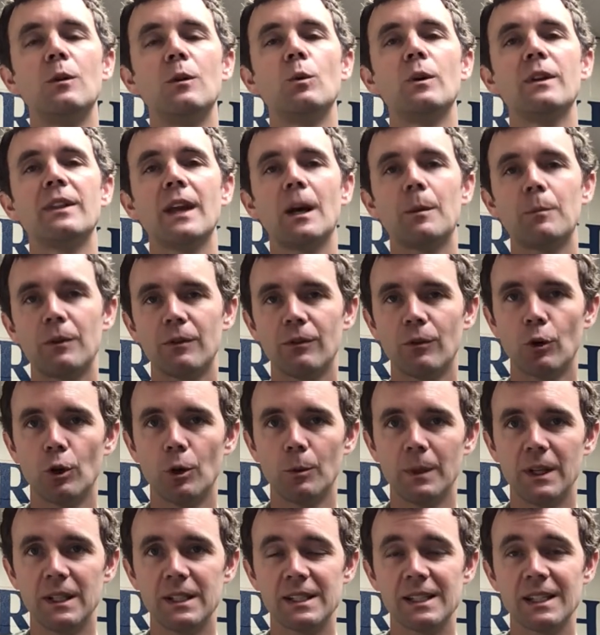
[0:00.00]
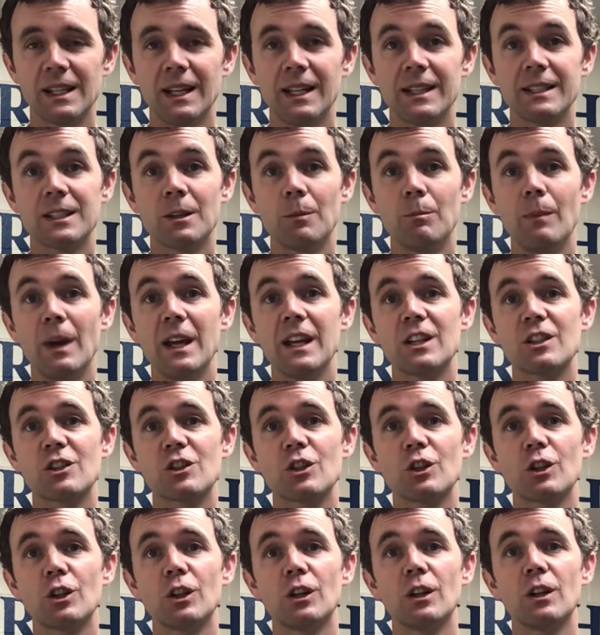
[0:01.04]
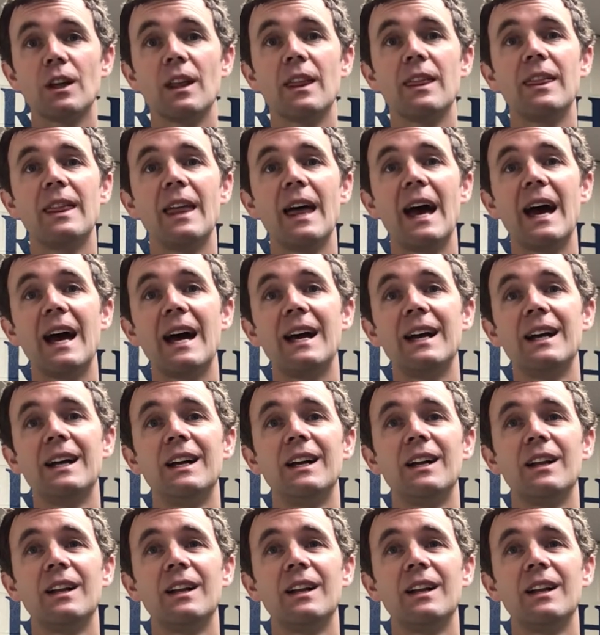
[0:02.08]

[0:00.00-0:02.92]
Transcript: with that performance to make sure that